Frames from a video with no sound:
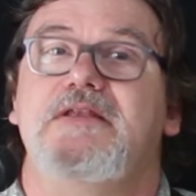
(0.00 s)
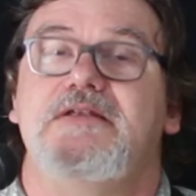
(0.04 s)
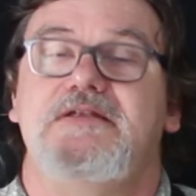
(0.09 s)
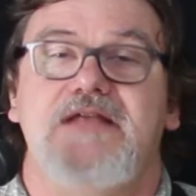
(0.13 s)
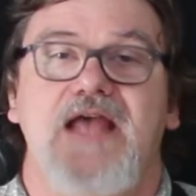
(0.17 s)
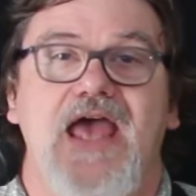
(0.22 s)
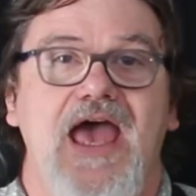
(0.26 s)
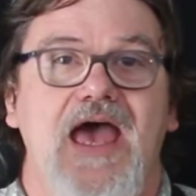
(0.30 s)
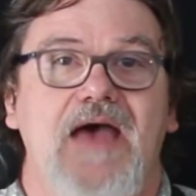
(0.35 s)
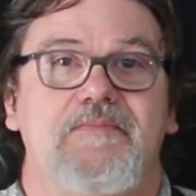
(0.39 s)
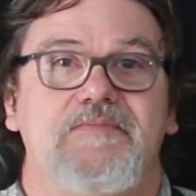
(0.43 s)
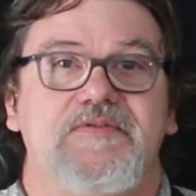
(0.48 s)
the
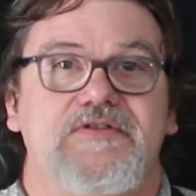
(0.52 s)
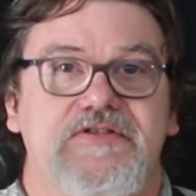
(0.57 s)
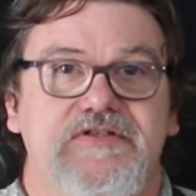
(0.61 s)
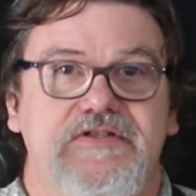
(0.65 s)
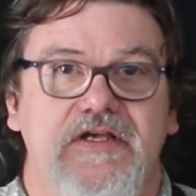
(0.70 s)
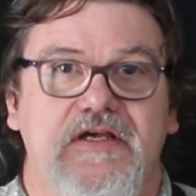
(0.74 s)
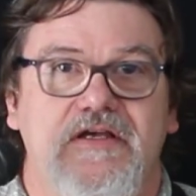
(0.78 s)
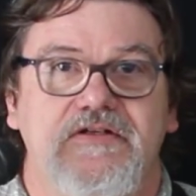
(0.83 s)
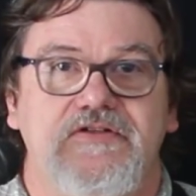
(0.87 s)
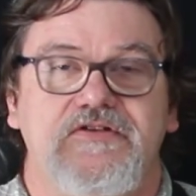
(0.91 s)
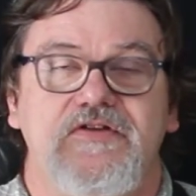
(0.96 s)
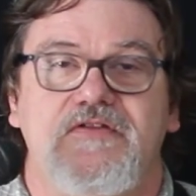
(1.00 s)
tabs
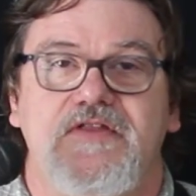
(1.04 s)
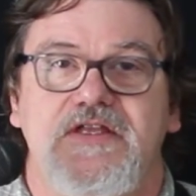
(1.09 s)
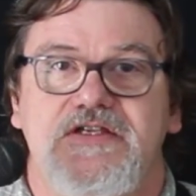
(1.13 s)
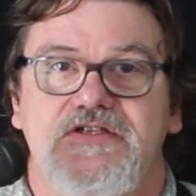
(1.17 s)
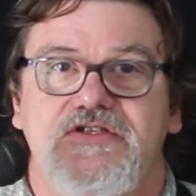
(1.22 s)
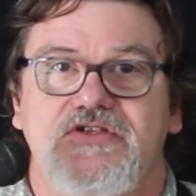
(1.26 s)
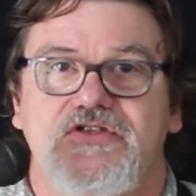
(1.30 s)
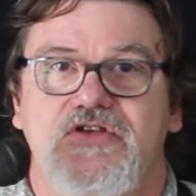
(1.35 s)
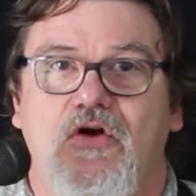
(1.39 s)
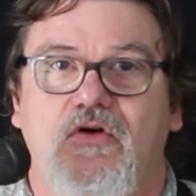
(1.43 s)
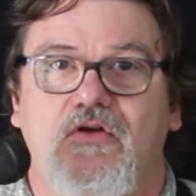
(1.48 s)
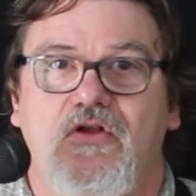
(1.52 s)
to these
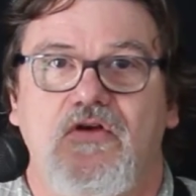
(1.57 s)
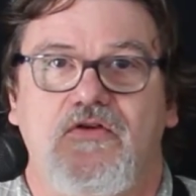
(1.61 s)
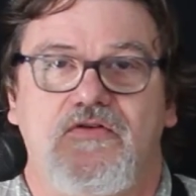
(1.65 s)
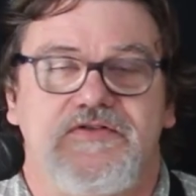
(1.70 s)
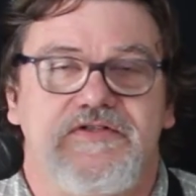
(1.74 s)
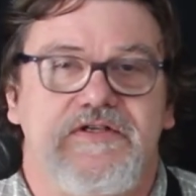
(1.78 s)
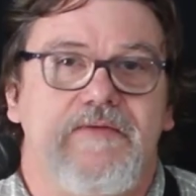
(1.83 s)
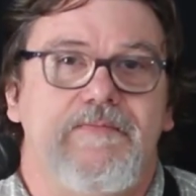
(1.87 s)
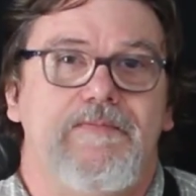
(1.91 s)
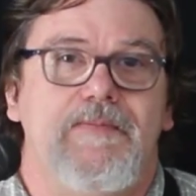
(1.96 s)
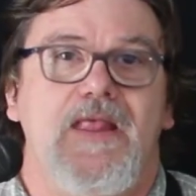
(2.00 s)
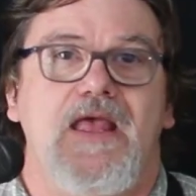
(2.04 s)

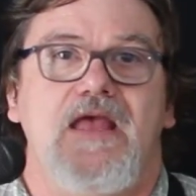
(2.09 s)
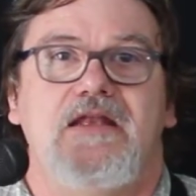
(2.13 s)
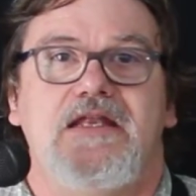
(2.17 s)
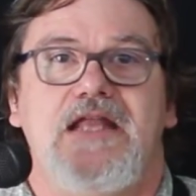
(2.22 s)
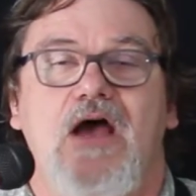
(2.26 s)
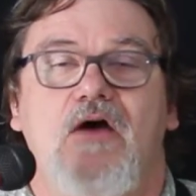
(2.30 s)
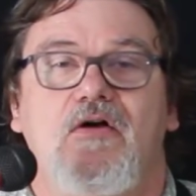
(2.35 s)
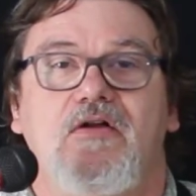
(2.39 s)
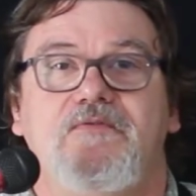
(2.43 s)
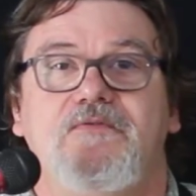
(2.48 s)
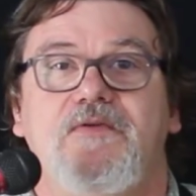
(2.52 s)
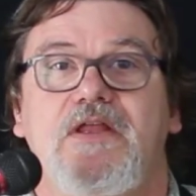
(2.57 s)
solos.
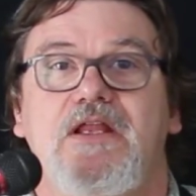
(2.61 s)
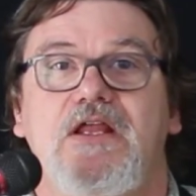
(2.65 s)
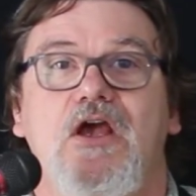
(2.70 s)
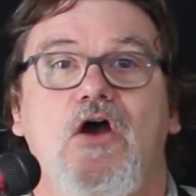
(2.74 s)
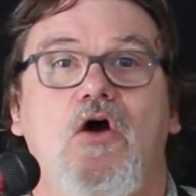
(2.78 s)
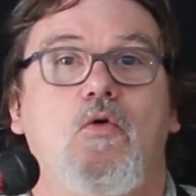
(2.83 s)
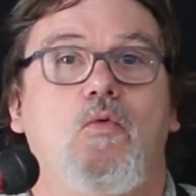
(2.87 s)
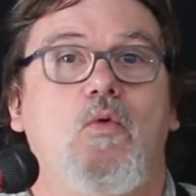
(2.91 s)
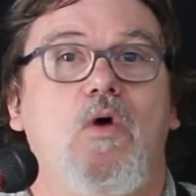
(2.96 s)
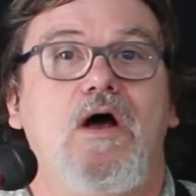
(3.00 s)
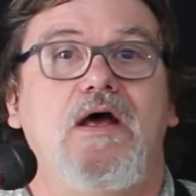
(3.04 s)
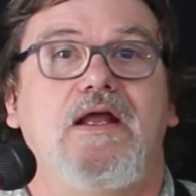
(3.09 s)
Now, in
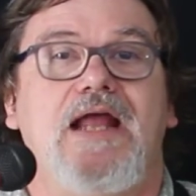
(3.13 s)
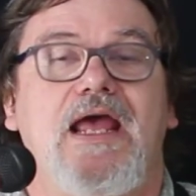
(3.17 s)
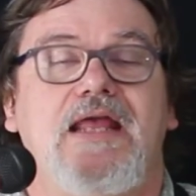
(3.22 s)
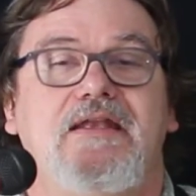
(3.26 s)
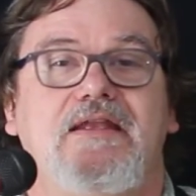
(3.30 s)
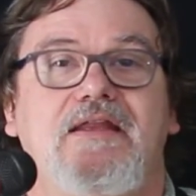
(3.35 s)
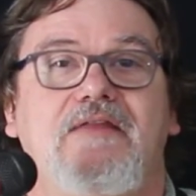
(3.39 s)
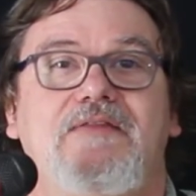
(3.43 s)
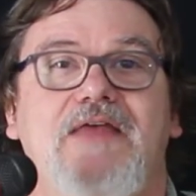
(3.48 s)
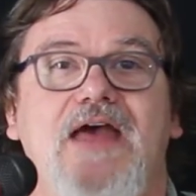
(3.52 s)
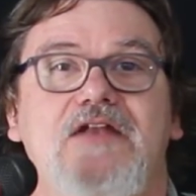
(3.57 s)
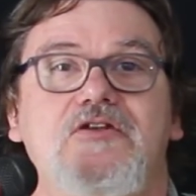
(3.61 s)
video 1, I
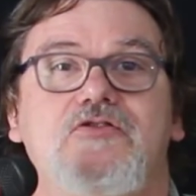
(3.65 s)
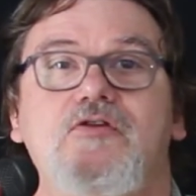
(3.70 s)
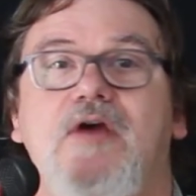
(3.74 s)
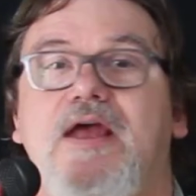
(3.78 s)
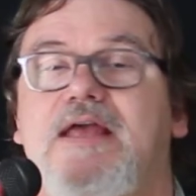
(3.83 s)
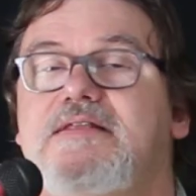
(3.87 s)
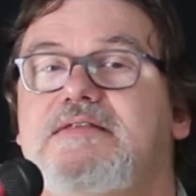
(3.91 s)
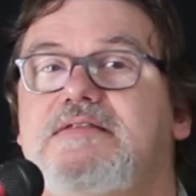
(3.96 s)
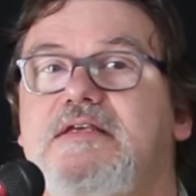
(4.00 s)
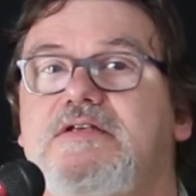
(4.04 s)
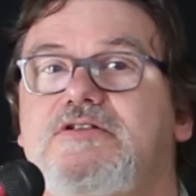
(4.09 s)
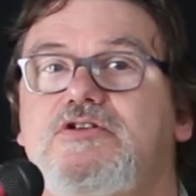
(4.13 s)
did that
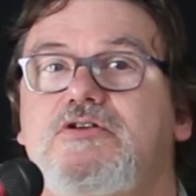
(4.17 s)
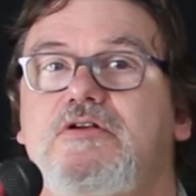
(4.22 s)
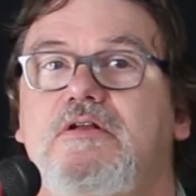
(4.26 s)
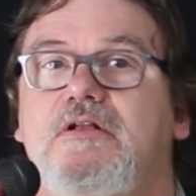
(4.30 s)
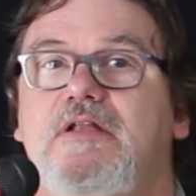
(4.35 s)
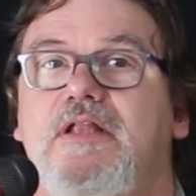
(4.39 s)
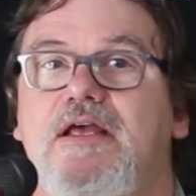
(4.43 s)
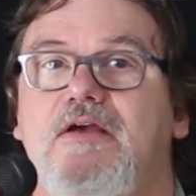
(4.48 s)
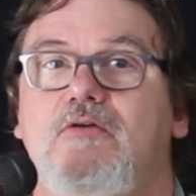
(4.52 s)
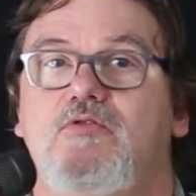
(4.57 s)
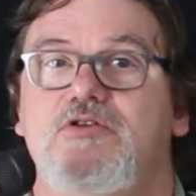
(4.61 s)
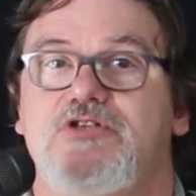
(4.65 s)
transitional
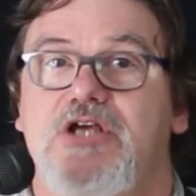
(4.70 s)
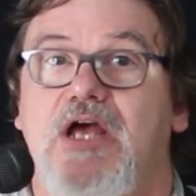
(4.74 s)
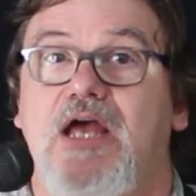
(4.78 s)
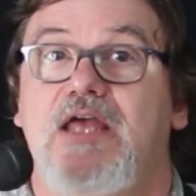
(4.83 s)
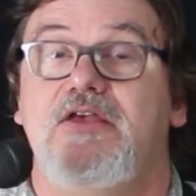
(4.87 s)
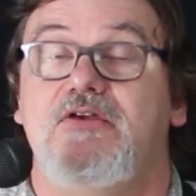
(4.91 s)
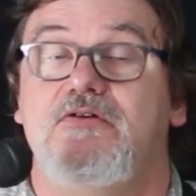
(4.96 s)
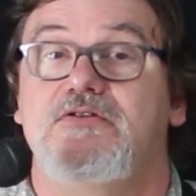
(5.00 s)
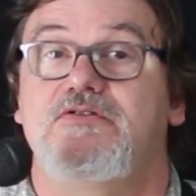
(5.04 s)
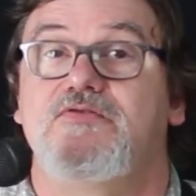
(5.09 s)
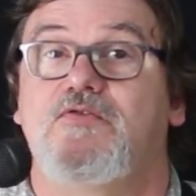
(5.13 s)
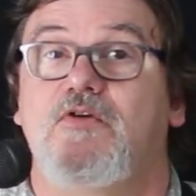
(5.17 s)
lick, which I
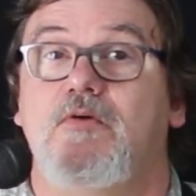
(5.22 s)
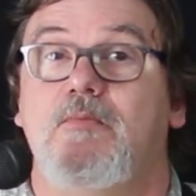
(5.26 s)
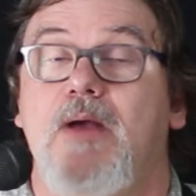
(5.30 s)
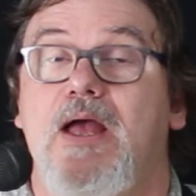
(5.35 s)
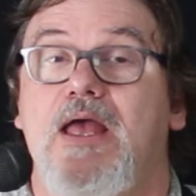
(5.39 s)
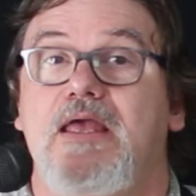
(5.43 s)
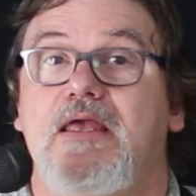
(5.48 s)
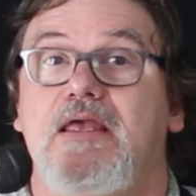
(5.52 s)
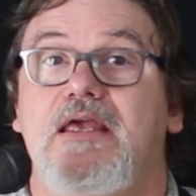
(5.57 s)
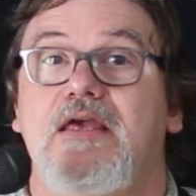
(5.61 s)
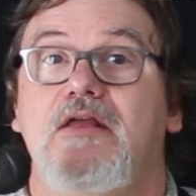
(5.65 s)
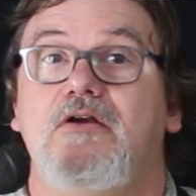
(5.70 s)
use for
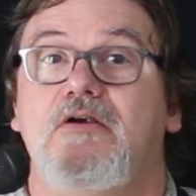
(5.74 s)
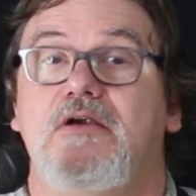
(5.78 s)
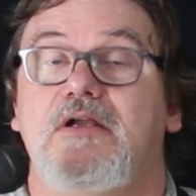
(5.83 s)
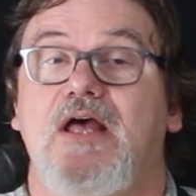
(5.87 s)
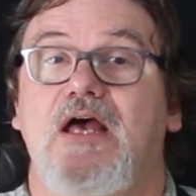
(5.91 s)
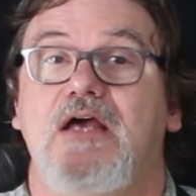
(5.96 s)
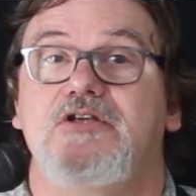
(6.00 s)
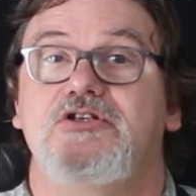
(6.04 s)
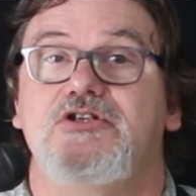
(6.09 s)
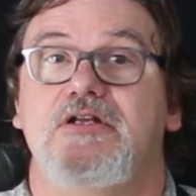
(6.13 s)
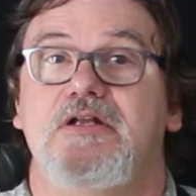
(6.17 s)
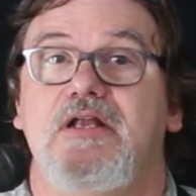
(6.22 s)
my
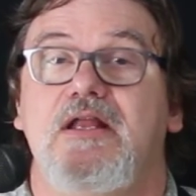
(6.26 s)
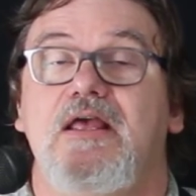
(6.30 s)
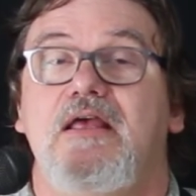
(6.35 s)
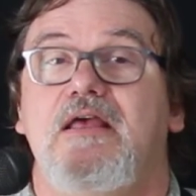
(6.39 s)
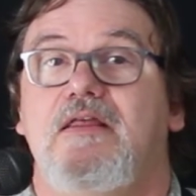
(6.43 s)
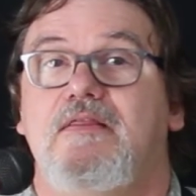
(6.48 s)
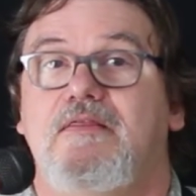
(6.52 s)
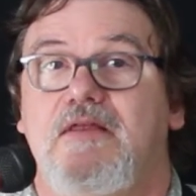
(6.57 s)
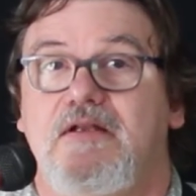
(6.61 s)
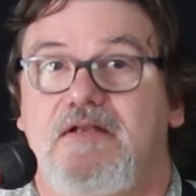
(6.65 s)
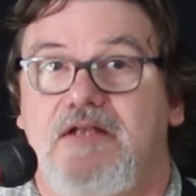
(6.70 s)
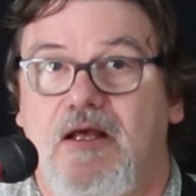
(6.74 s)
introduction,
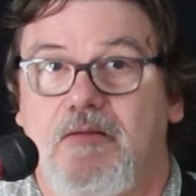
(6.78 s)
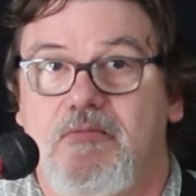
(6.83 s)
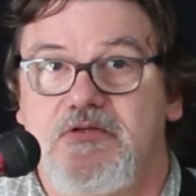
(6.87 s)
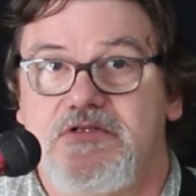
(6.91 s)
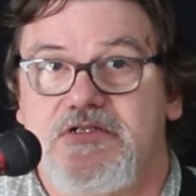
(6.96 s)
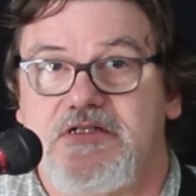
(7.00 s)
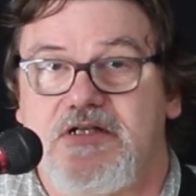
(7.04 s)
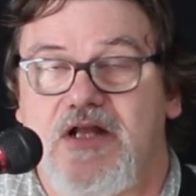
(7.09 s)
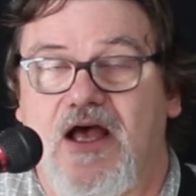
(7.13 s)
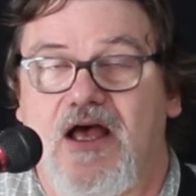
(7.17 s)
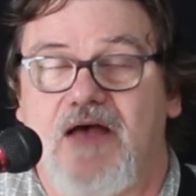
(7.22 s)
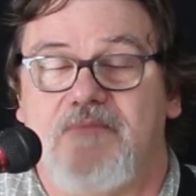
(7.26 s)
the double
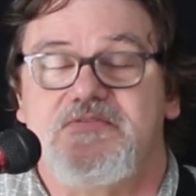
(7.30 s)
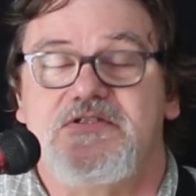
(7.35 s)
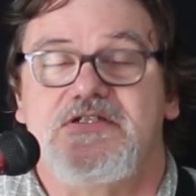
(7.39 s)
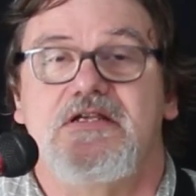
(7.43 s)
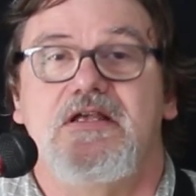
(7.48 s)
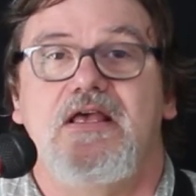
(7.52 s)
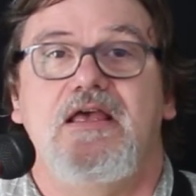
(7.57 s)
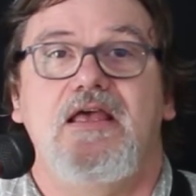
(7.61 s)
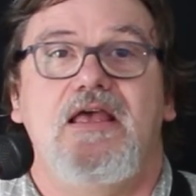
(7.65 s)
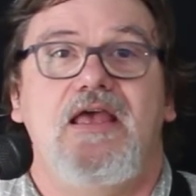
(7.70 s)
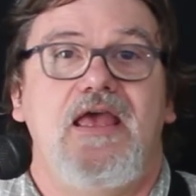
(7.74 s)
stops.